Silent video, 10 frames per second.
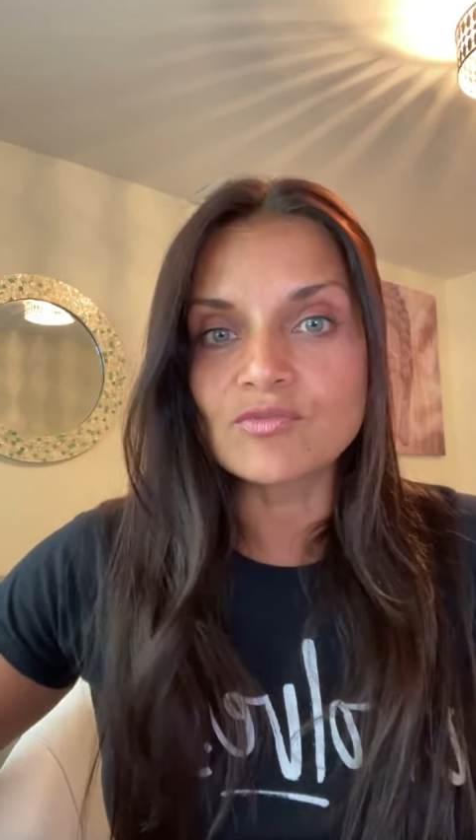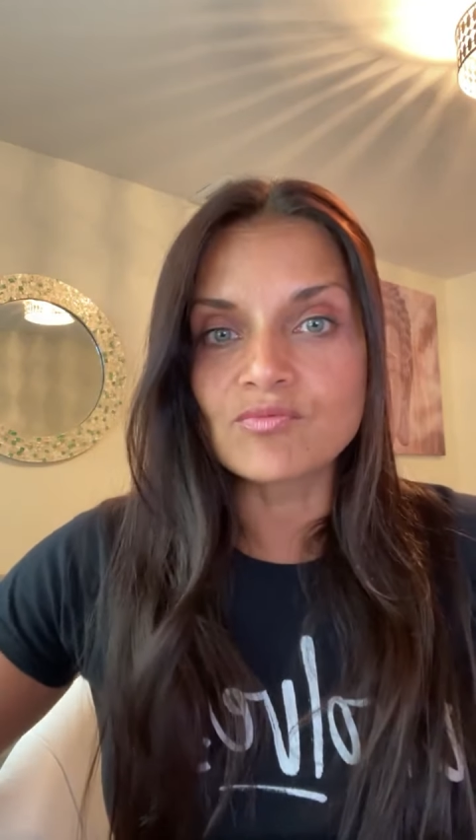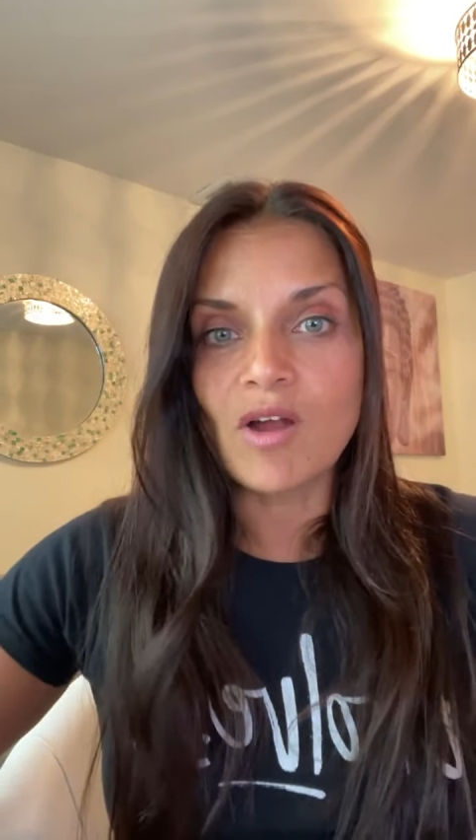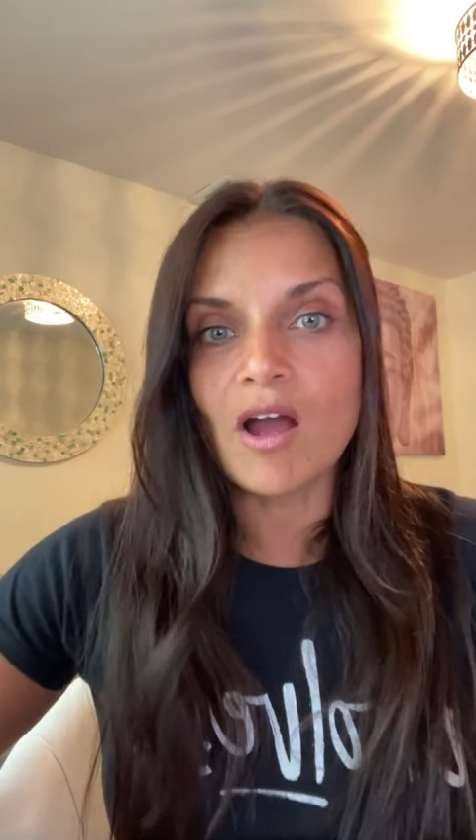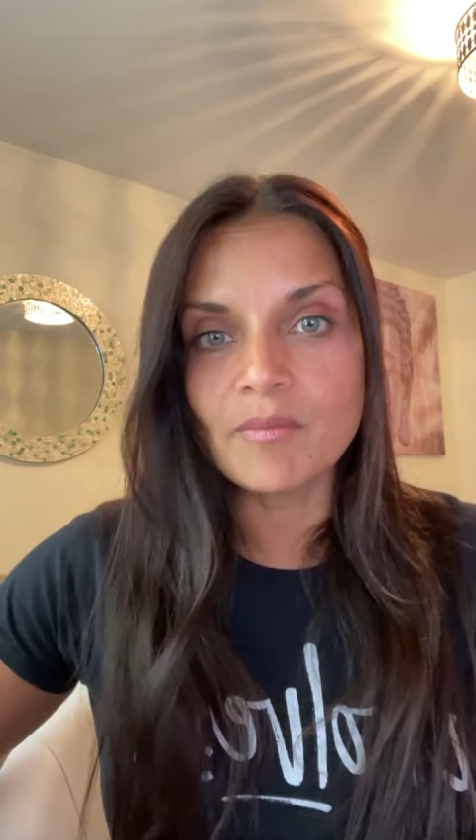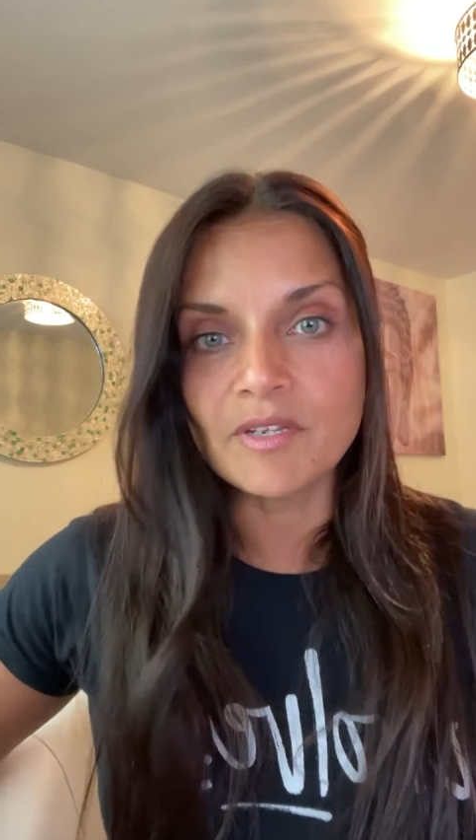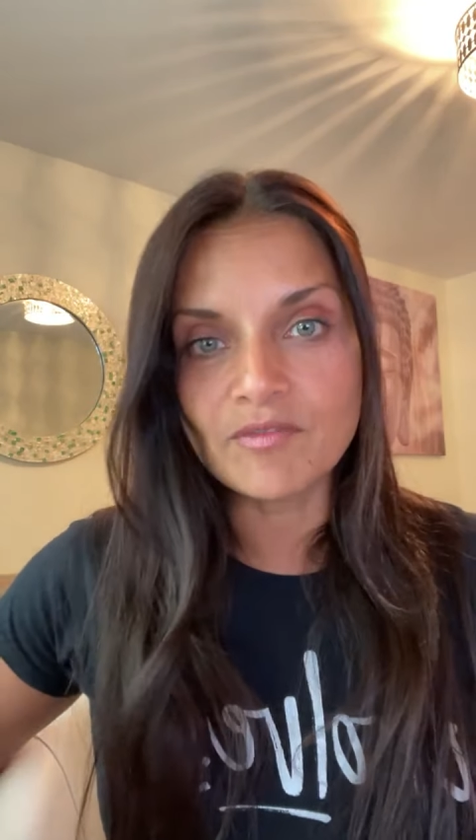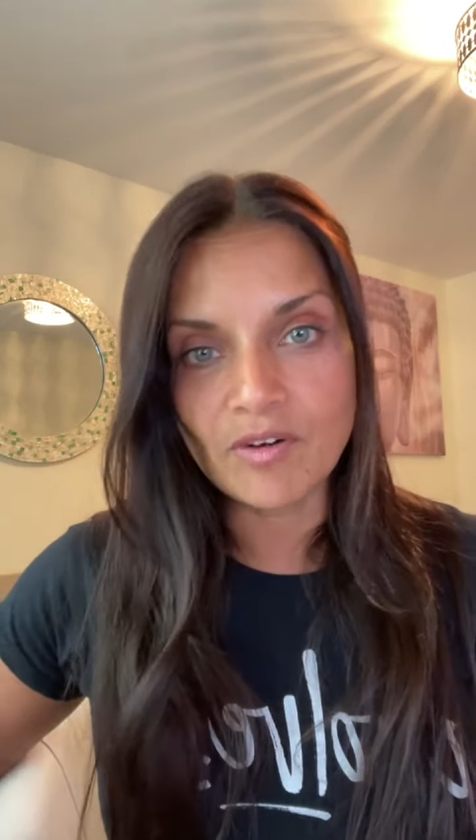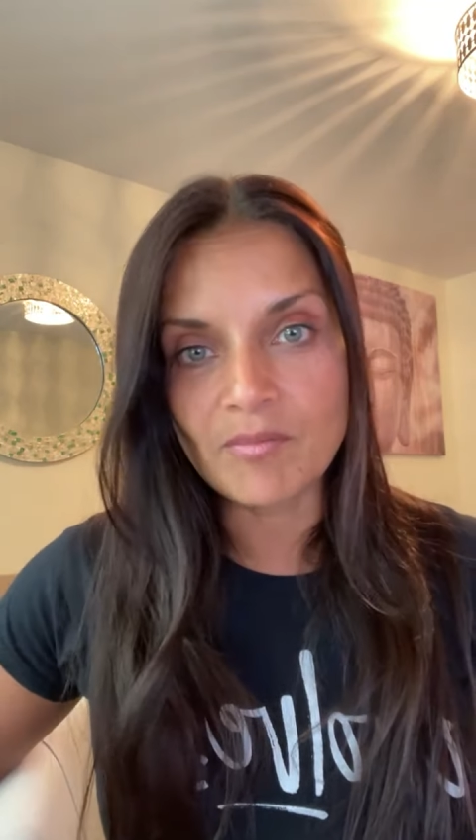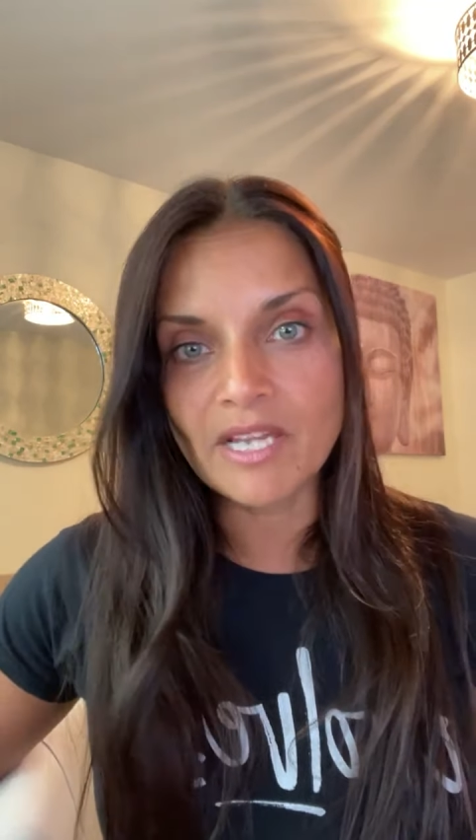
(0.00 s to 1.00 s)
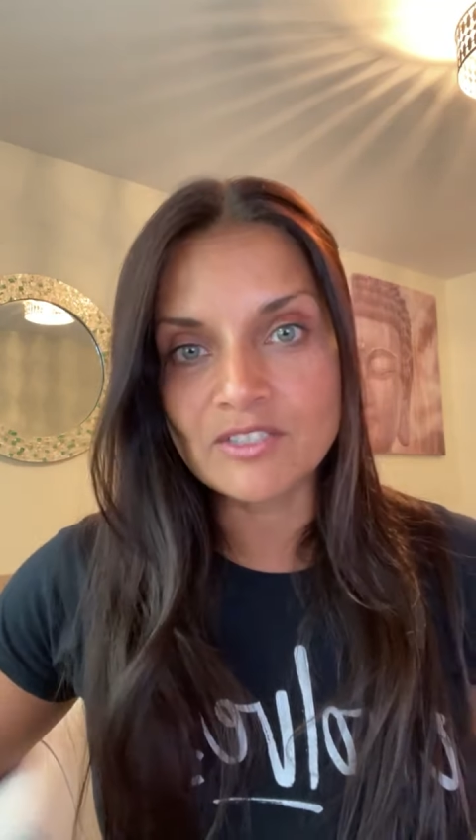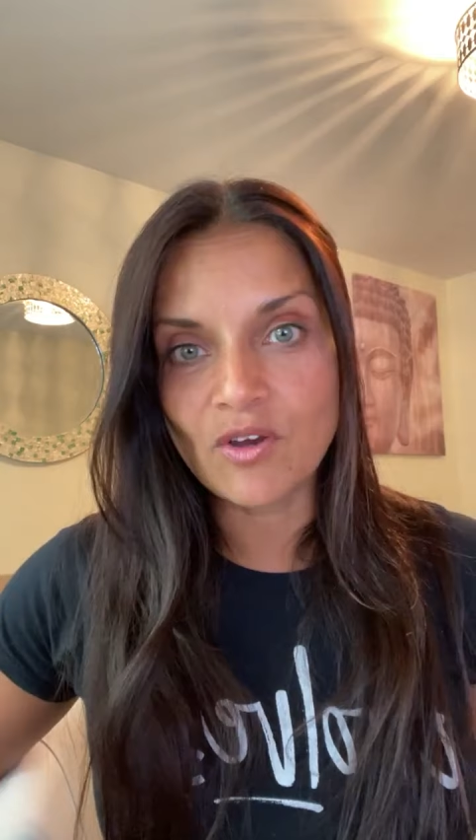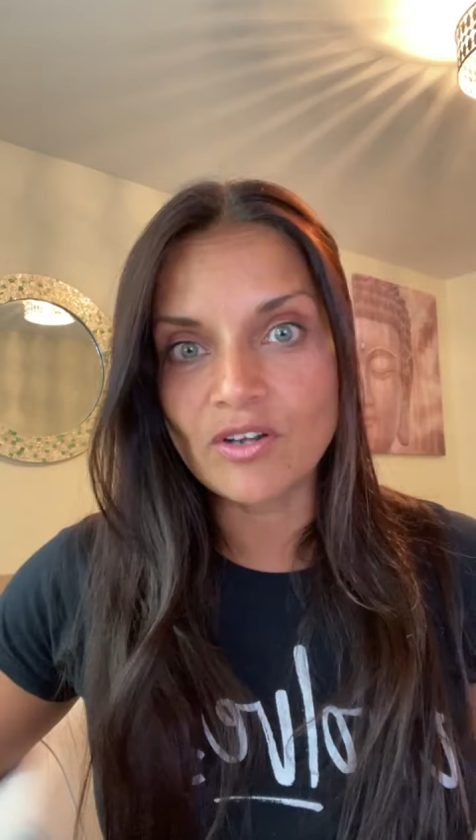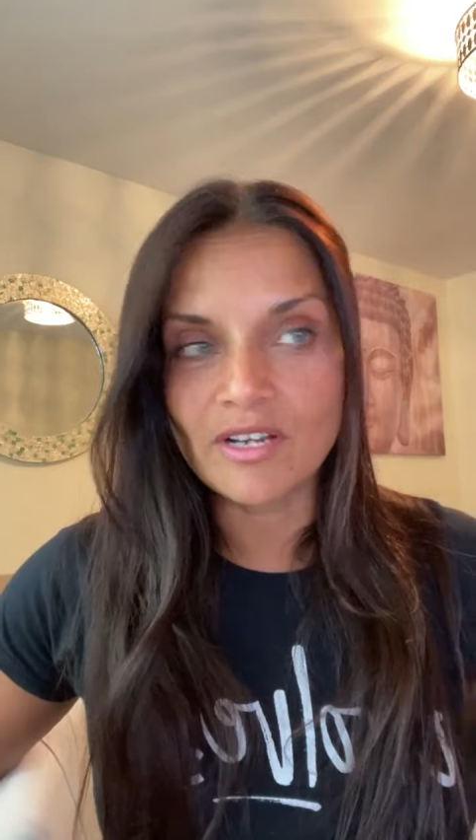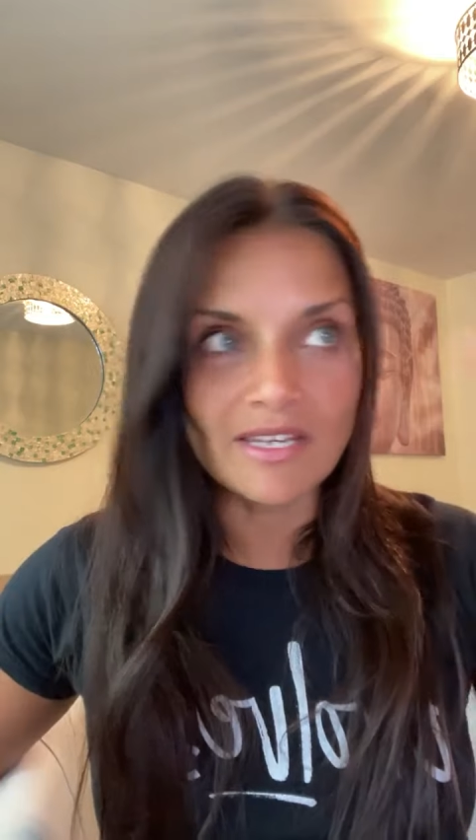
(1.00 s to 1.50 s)
to rob it from my
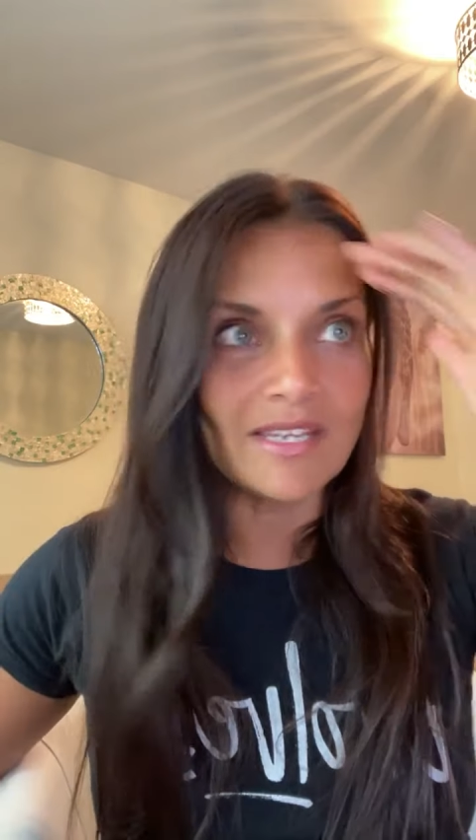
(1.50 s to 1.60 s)
daughter,